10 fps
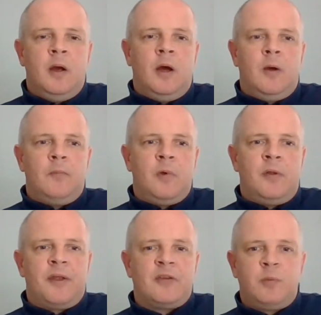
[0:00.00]
And
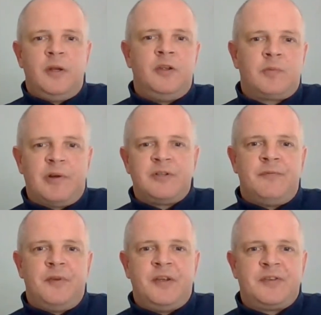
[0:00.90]
that's where the inspiration
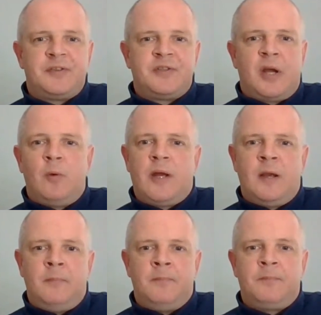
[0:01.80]
for this channel
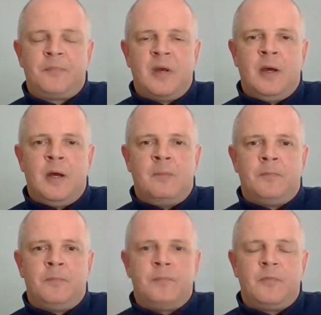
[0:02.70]
came.
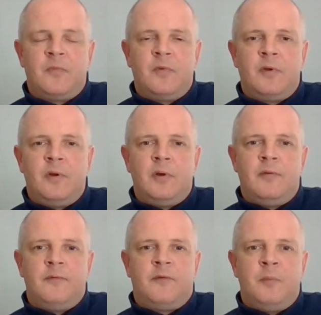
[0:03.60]

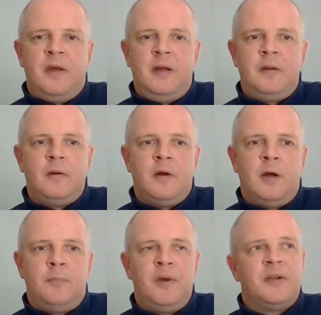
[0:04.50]
For me,
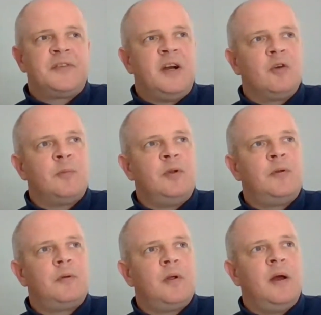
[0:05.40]
being a
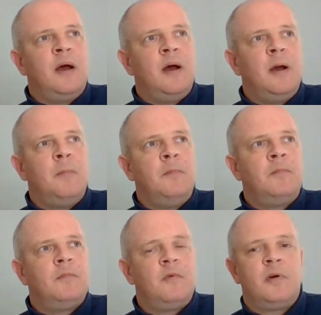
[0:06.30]
salesman,
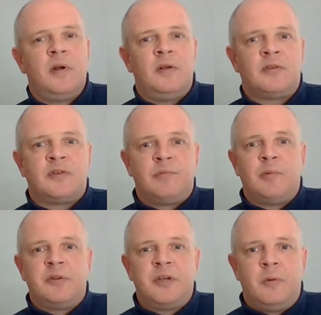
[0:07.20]
as you can
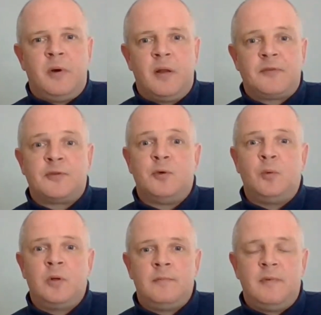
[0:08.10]
probably tell, I love to
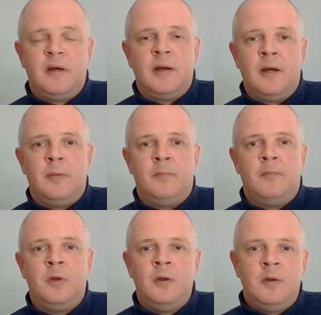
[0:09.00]
talk.
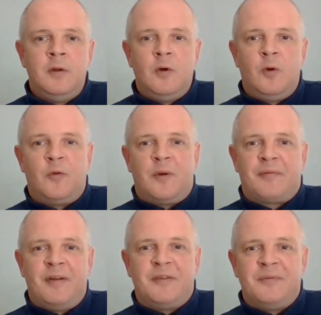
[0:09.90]
All of my
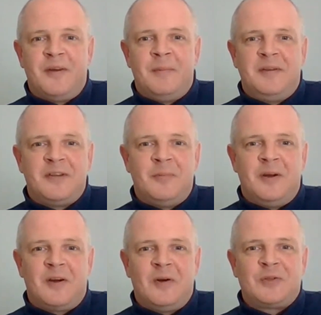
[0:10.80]
friends and family tell me
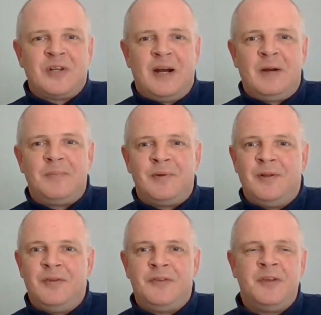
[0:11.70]
I can't shut up,
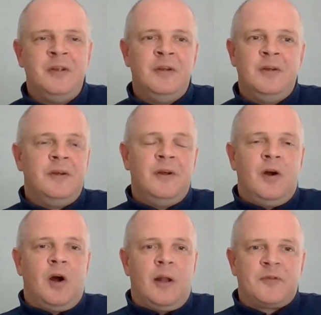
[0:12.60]
and
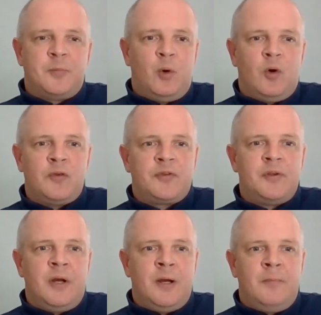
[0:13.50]
I love sports,
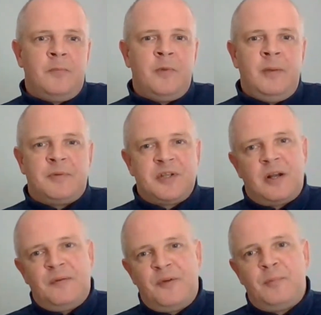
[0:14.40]
in
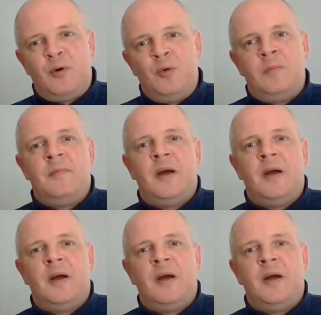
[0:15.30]
particular football,